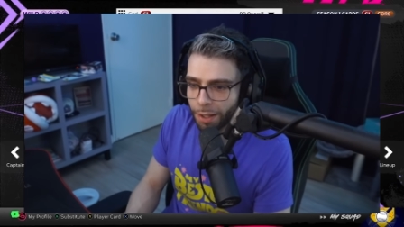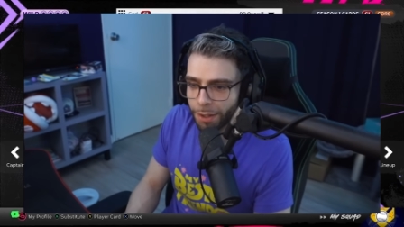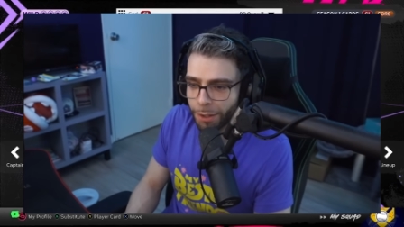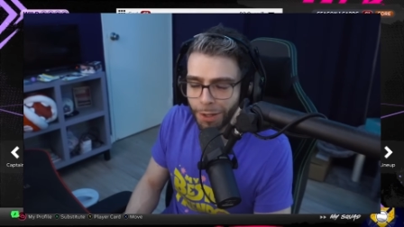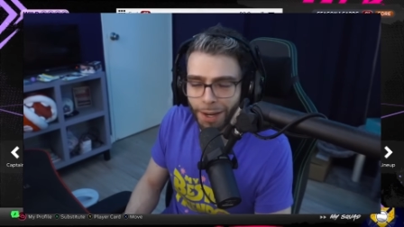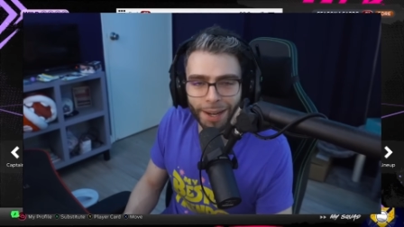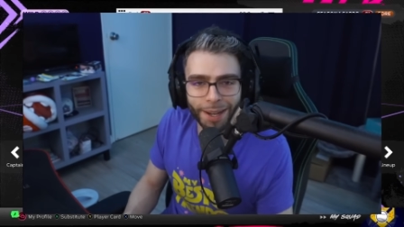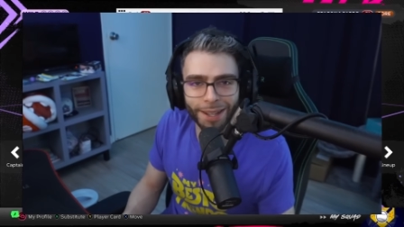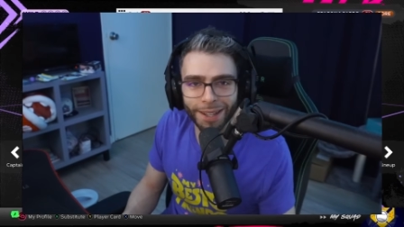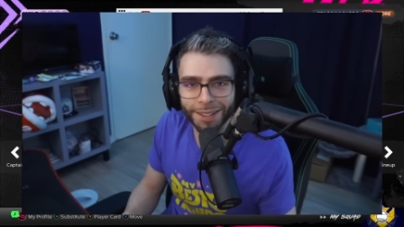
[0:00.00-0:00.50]

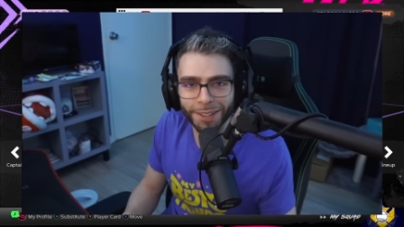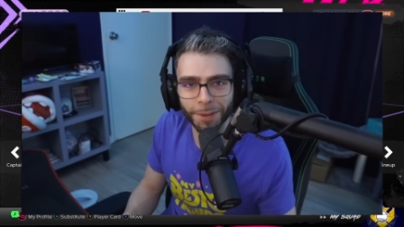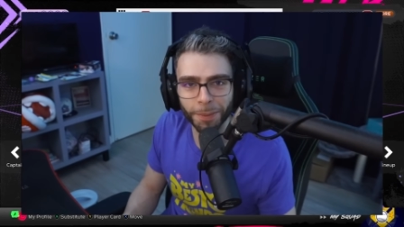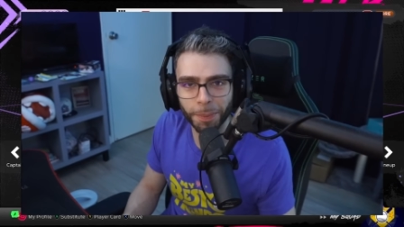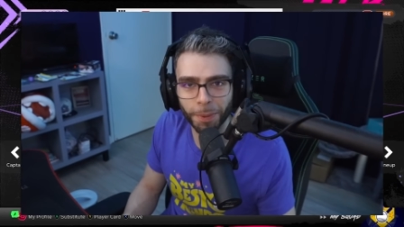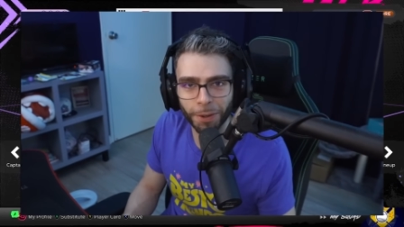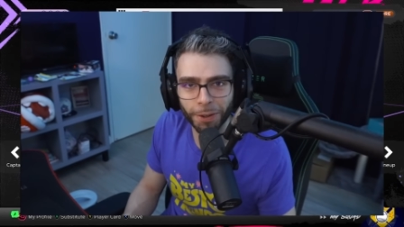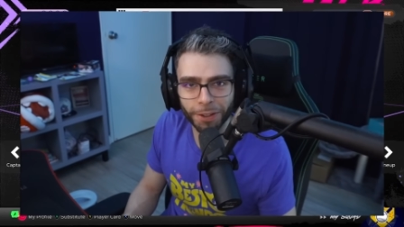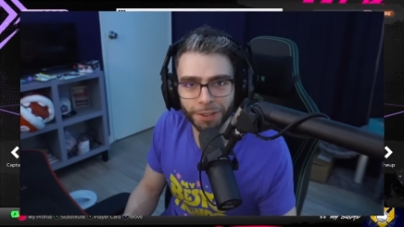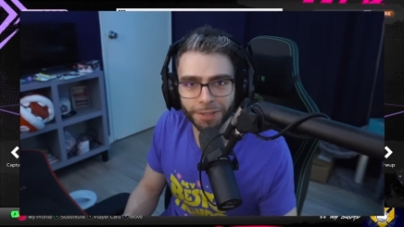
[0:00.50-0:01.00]
They're not getting to the
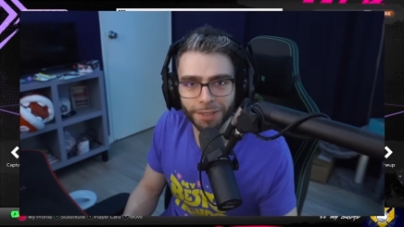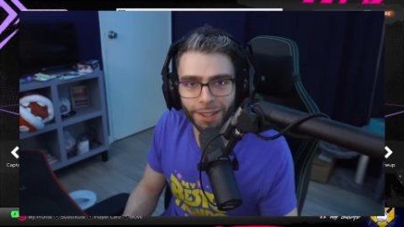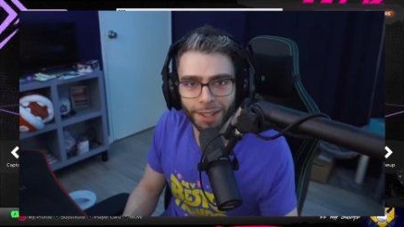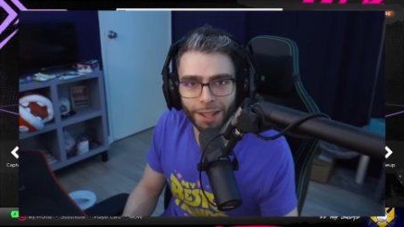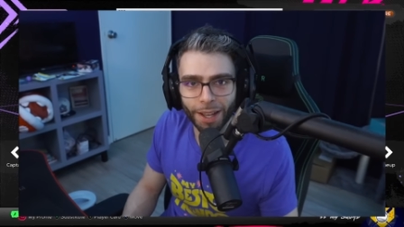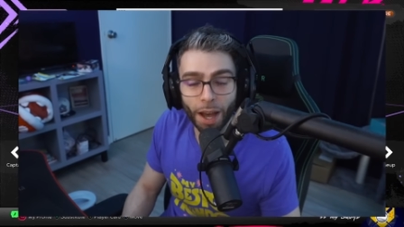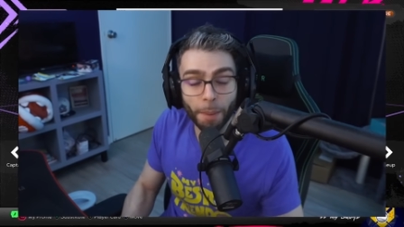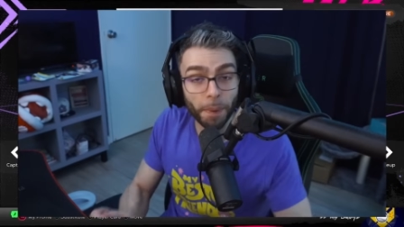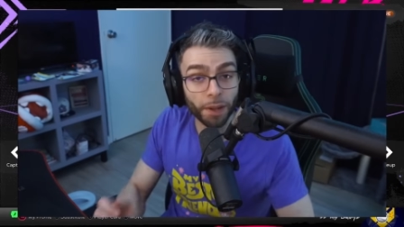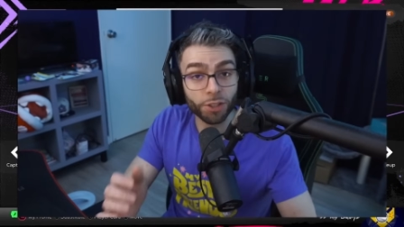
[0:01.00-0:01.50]
ball.
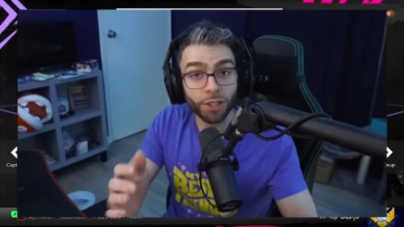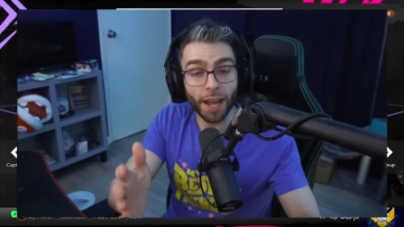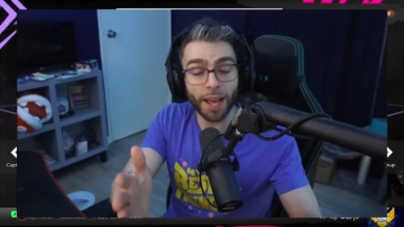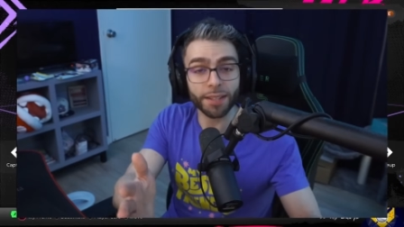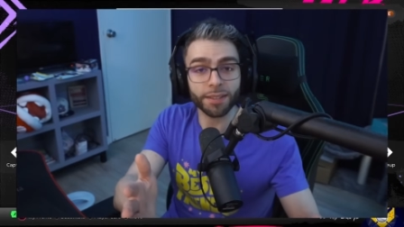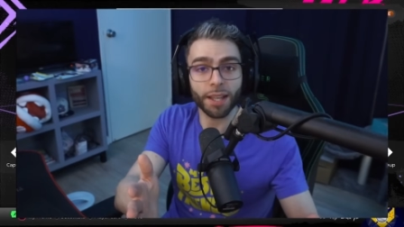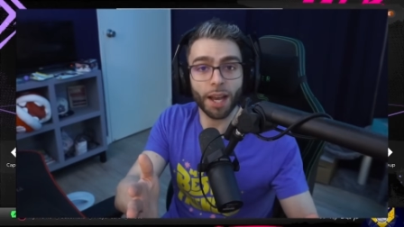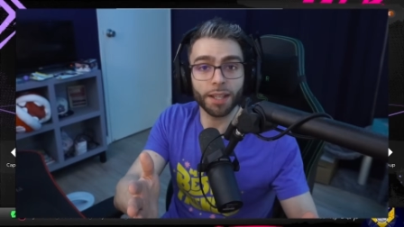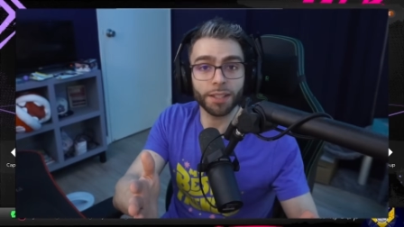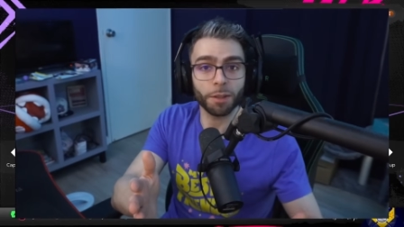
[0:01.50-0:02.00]
I'm not
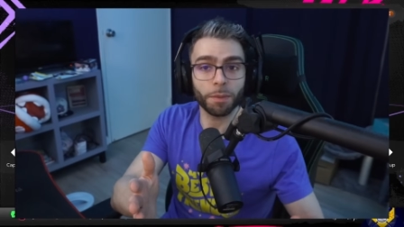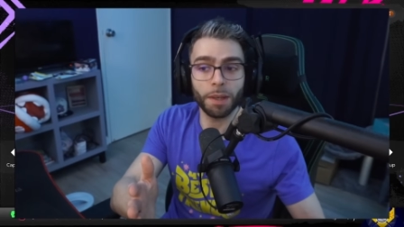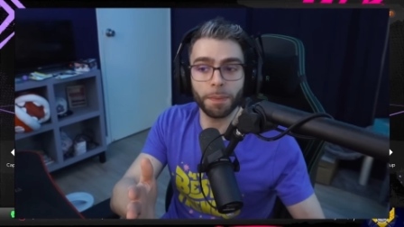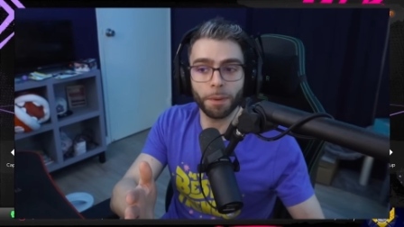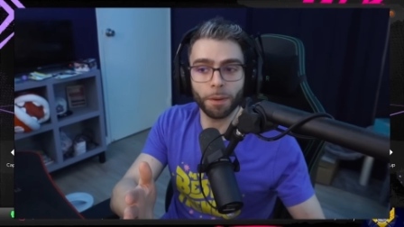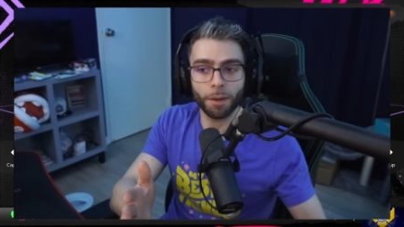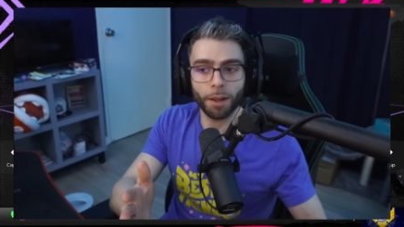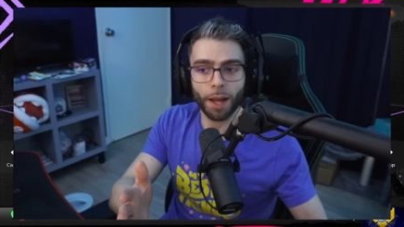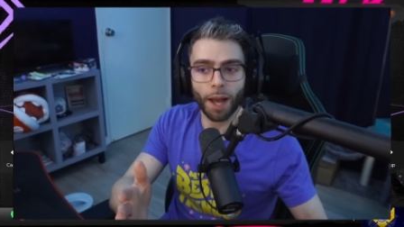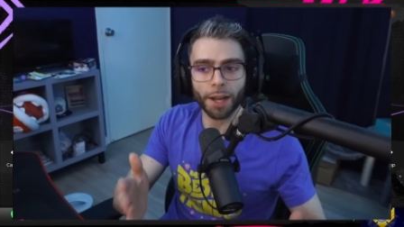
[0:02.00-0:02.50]
chastising people.